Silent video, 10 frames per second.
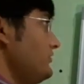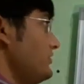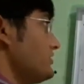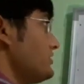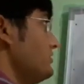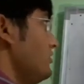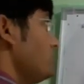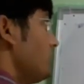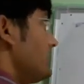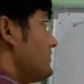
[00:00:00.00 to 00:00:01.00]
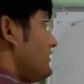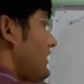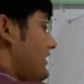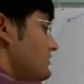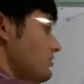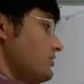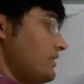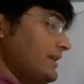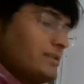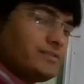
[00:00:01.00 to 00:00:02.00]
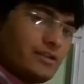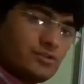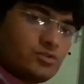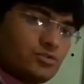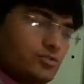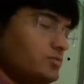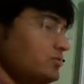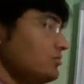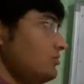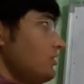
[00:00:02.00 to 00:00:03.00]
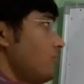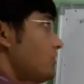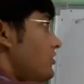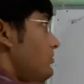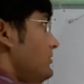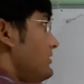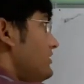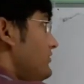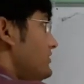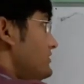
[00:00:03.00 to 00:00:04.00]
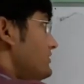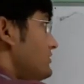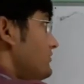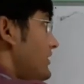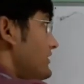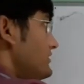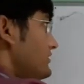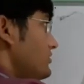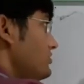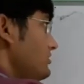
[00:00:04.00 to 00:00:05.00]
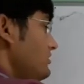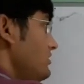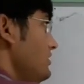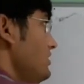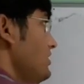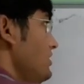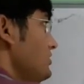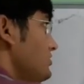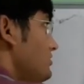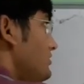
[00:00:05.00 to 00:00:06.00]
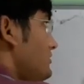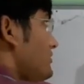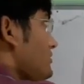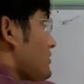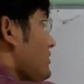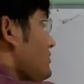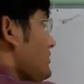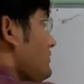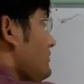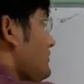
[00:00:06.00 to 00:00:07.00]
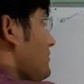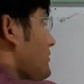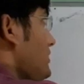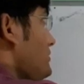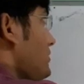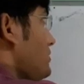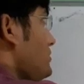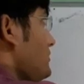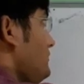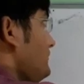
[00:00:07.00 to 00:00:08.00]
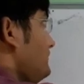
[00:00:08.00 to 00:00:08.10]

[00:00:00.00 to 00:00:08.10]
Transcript: function, or you can say that as our right hand side is 0, so our complementary function is the final solution. So the solution, complete solution